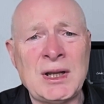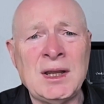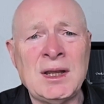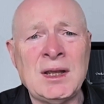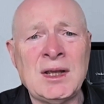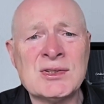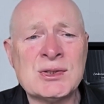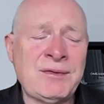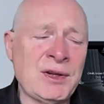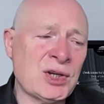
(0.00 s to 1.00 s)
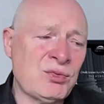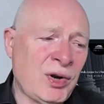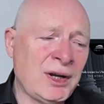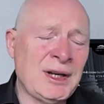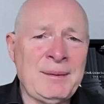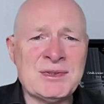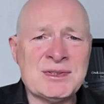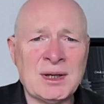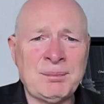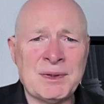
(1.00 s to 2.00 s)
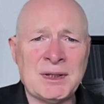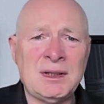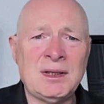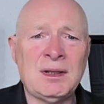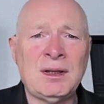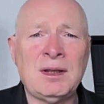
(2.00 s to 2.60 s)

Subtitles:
really. So if you can run a limited company